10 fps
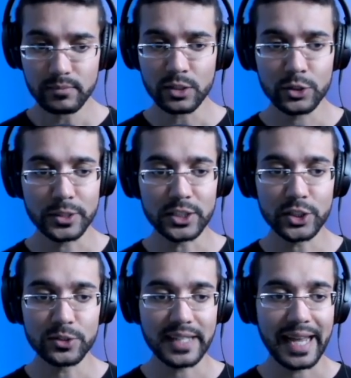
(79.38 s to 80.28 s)
You can
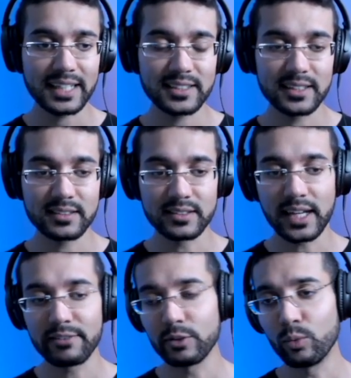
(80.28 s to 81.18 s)
choose to access the
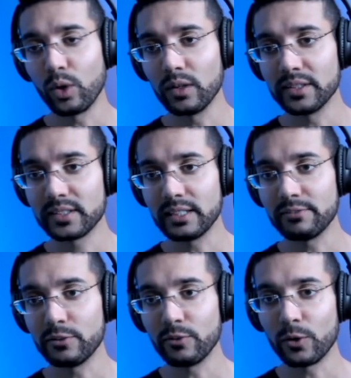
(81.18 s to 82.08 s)
Typhon wallet if
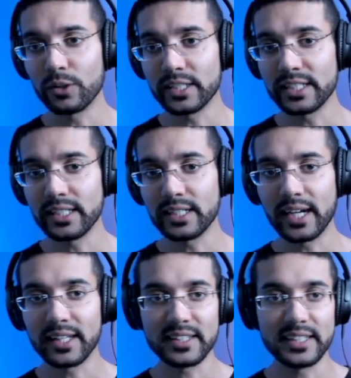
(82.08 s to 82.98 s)
you've already
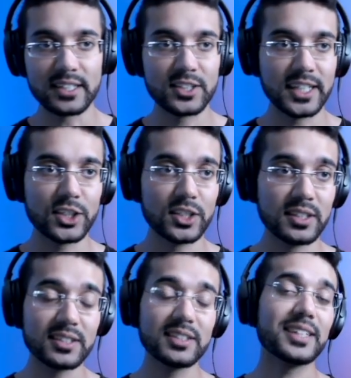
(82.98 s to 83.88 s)
got the extension.
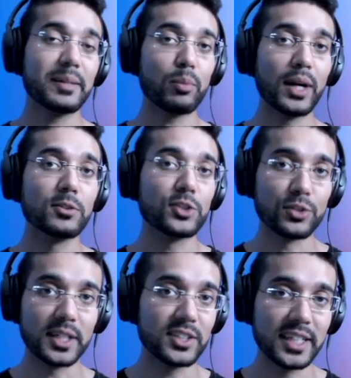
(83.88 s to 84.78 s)
This is a browser
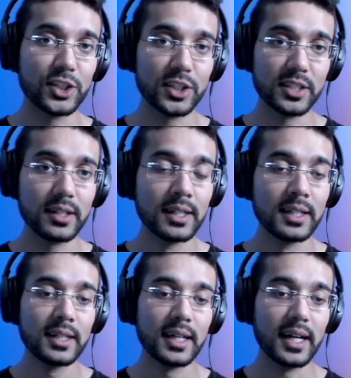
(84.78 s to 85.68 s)
extension,
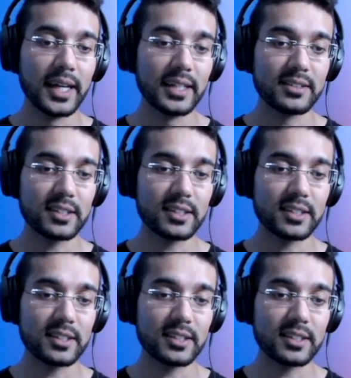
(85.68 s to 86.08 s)
uh, and it's